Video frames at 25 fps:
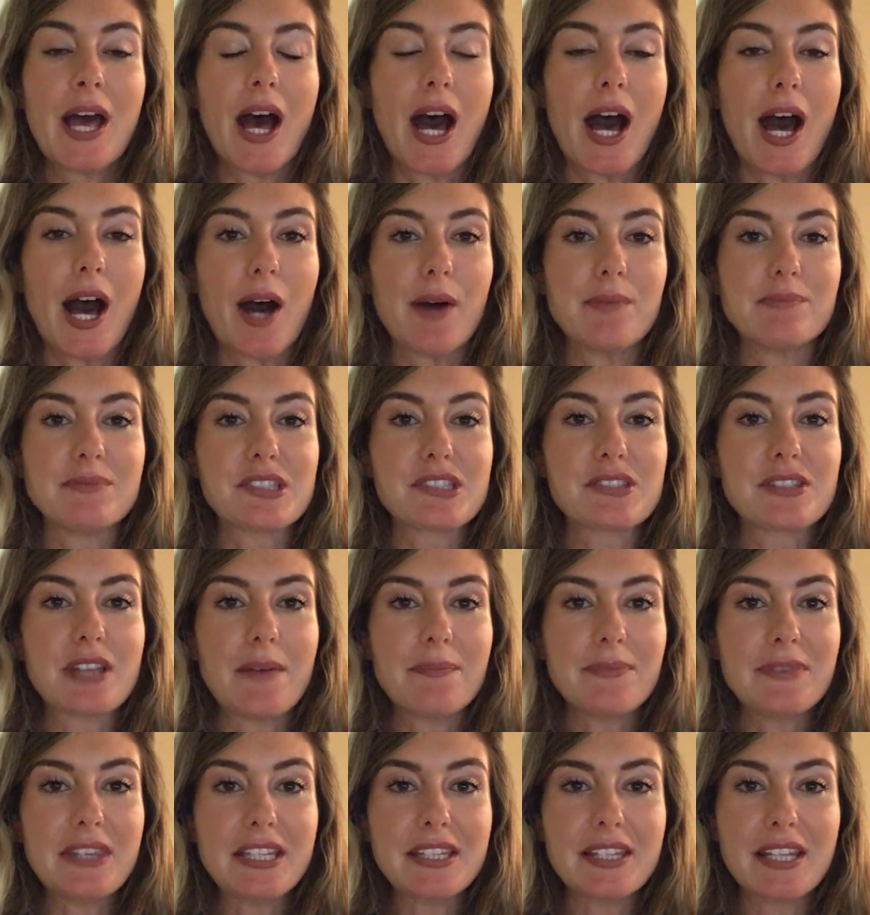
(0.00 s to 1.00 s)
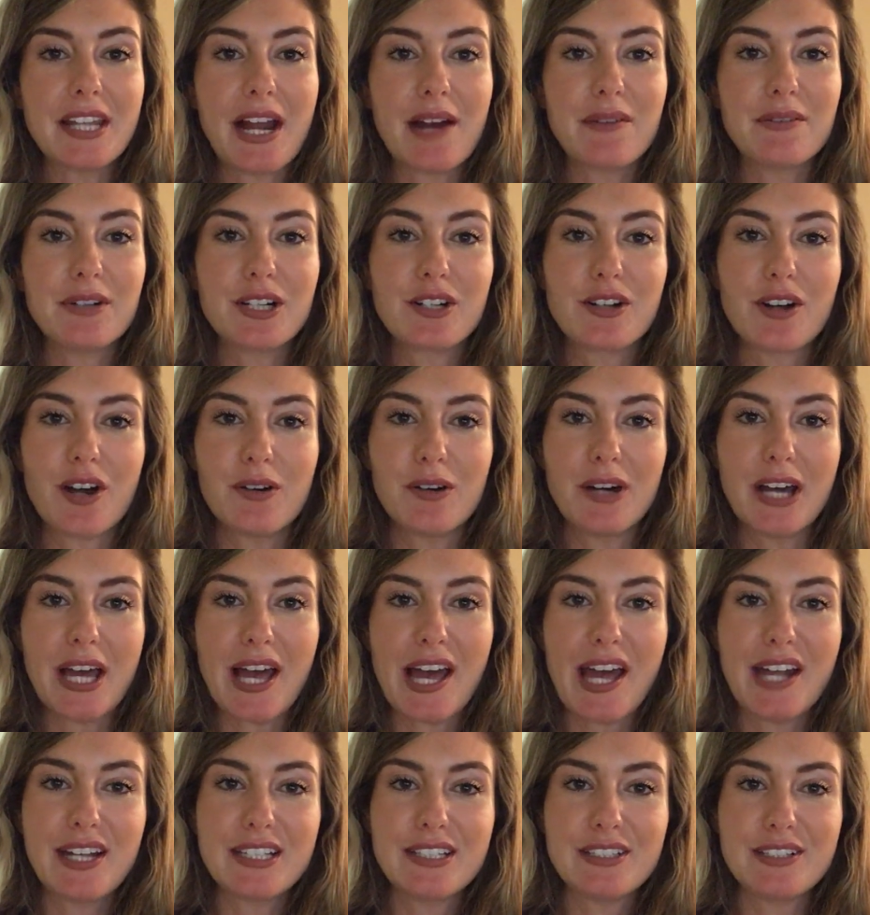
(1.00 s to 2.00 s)
Something that I would go
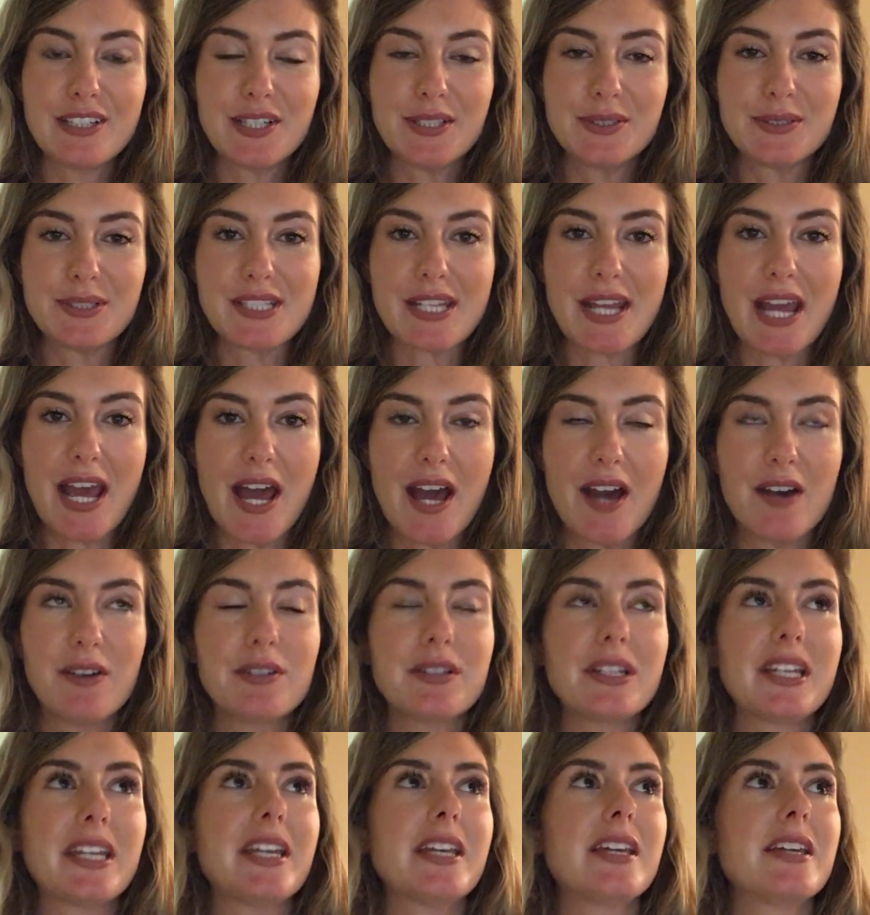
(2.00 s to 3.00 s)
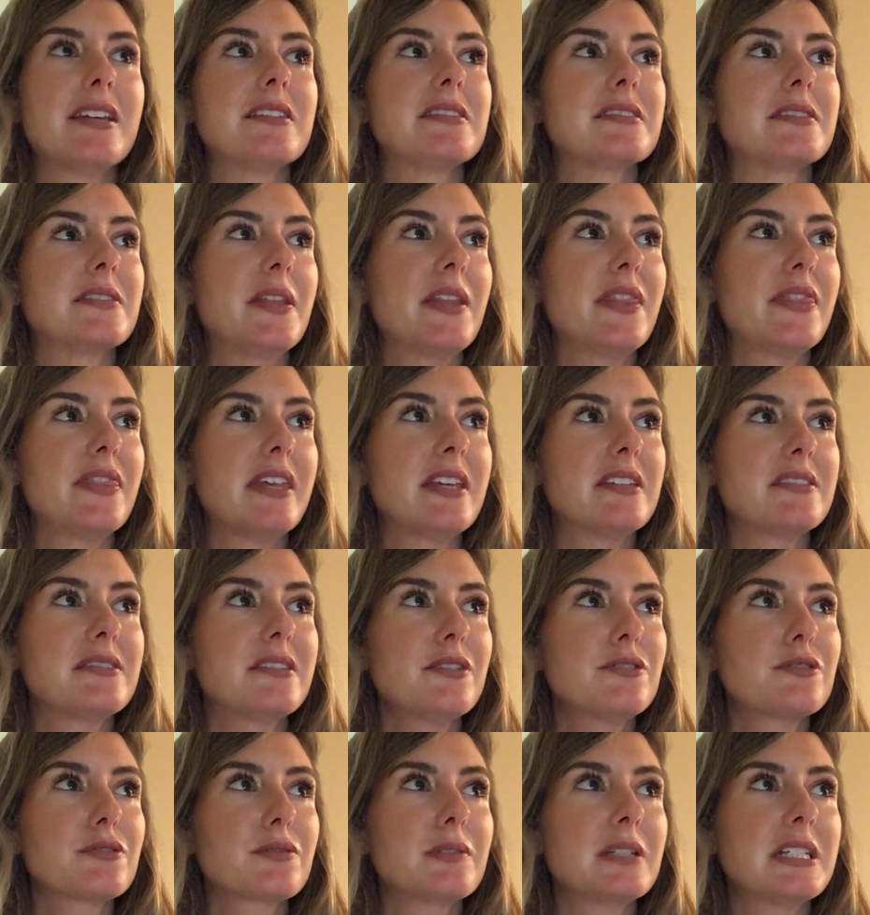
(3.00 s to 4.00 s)
ahead and note down is that this
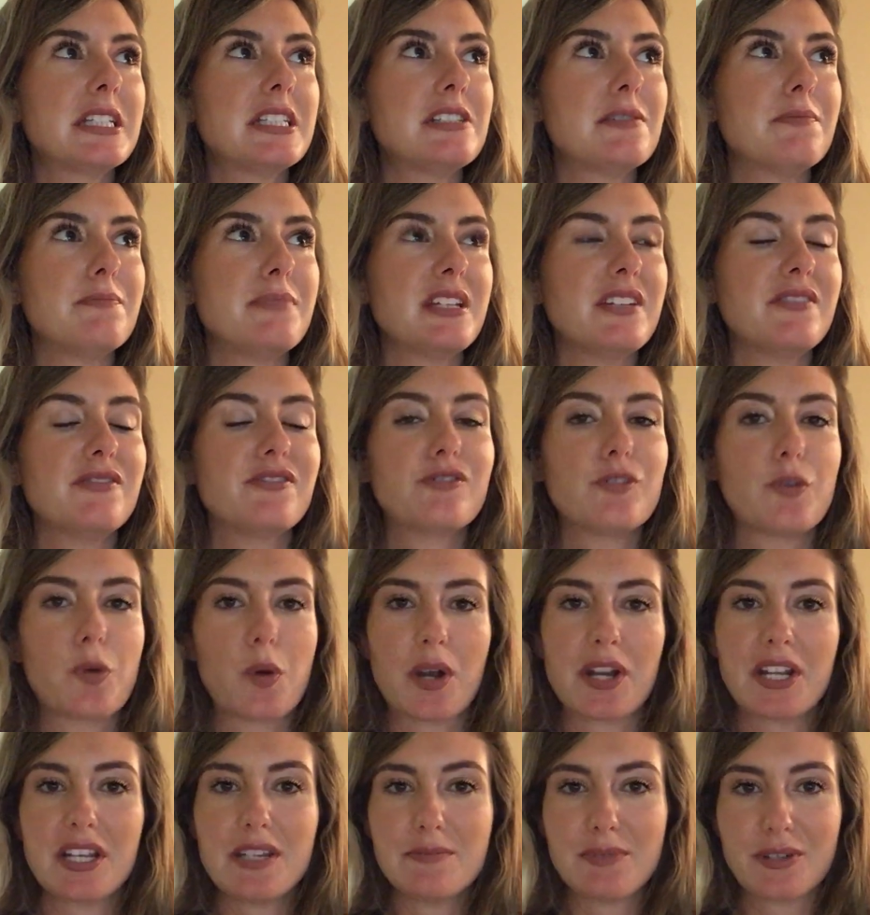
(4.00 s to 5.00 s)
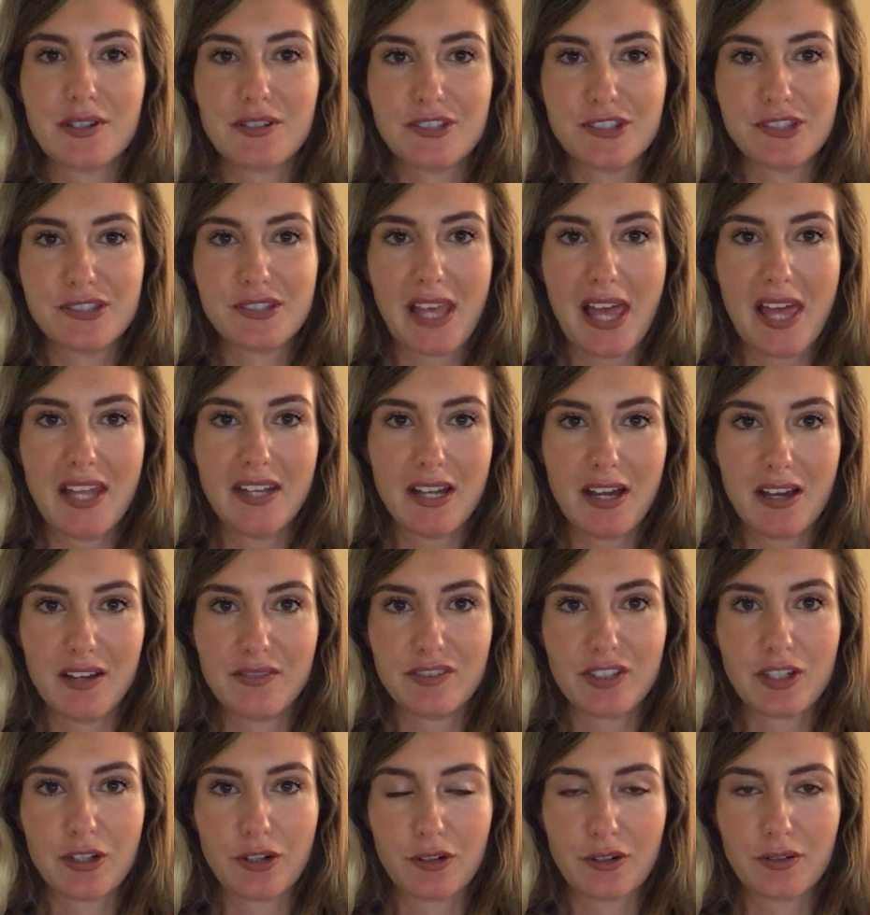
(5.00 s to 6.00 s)
is going to be 40%
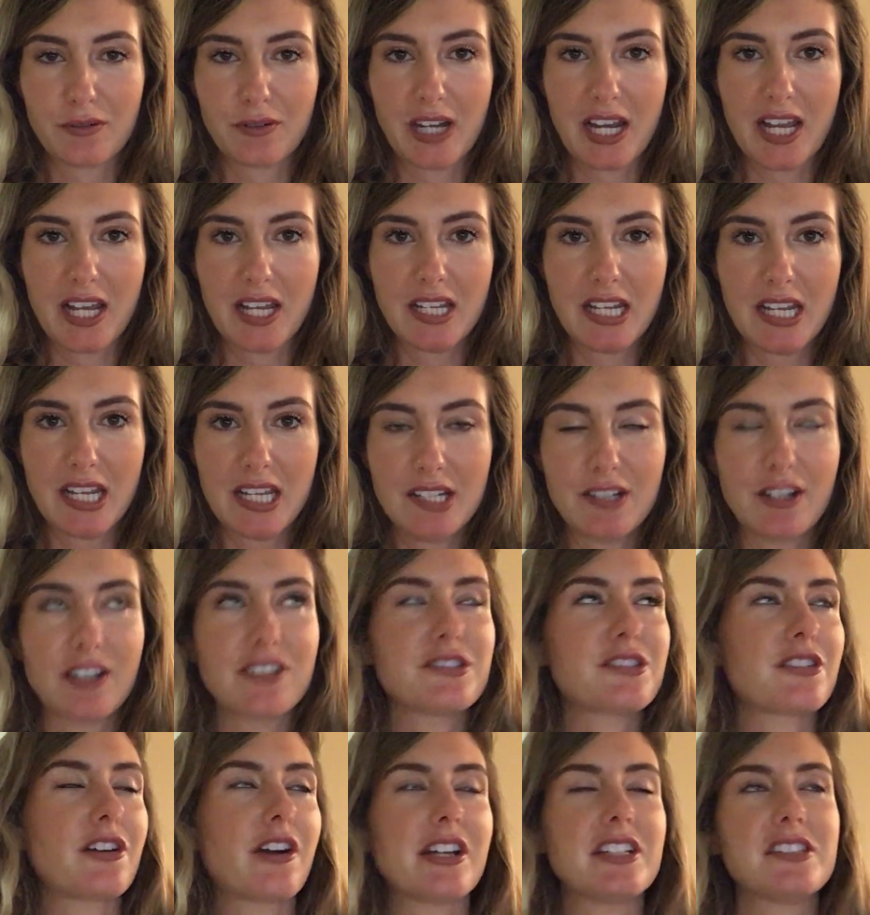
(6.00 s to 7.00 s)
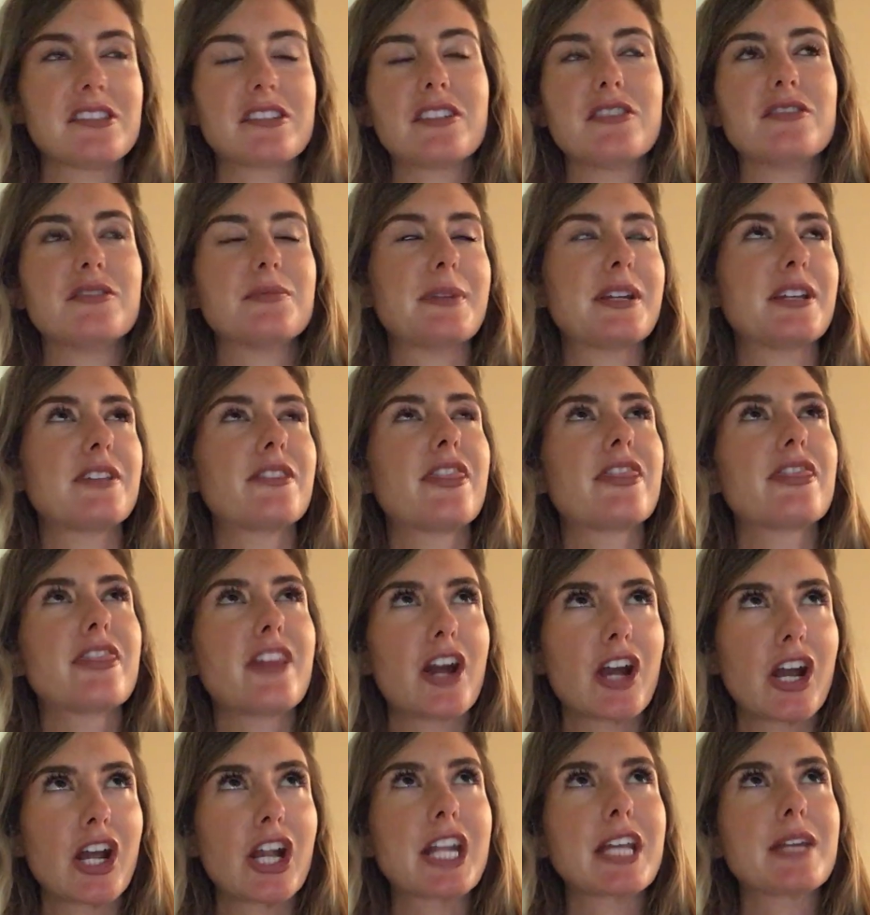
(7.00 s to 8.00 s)
of your grade, or sorry, excuse me,
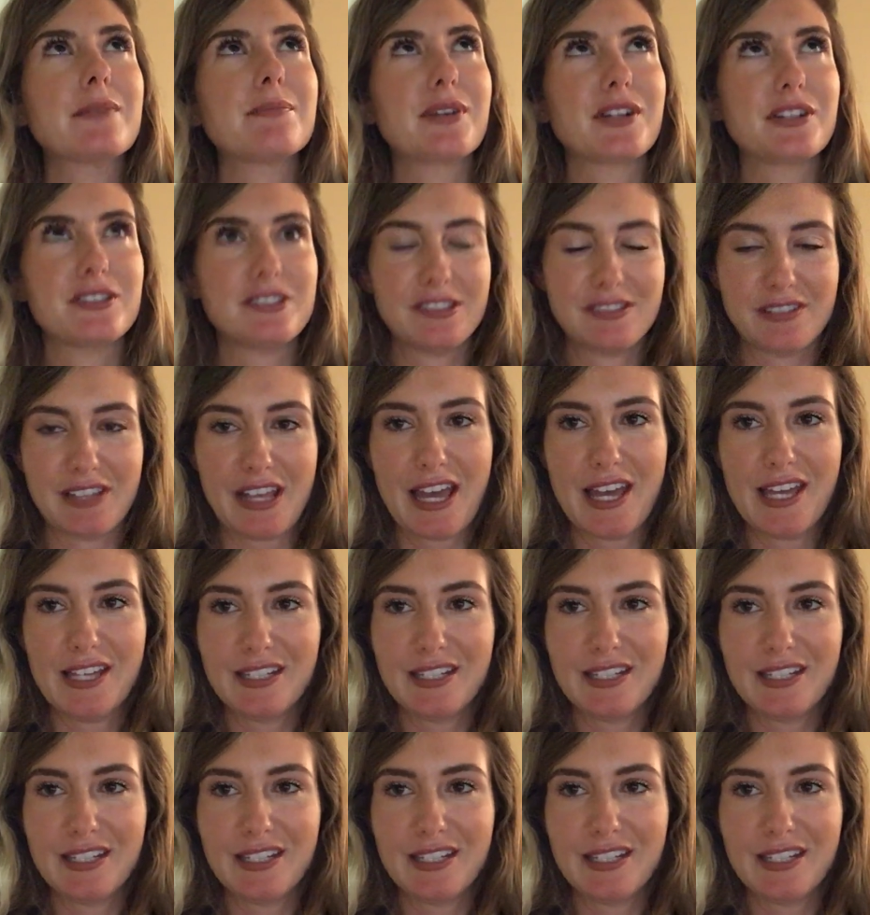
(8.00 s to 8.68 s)
30%.